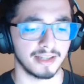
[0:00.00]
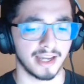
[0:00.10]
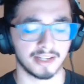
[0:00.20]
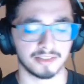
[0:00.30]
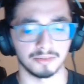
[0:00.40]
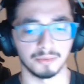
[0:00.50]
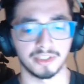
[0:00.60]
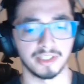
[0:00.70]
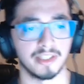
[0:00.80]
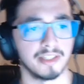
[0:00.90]
actually
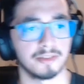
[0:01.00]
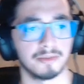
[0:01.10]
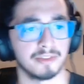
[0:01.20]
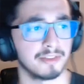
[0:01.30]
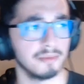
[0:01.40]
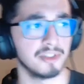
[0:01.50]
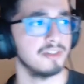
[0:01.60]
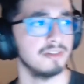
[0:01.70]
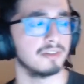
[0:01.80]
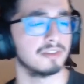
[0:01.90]
working in the industry so much
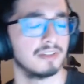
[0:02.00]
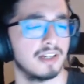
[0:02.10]
easier.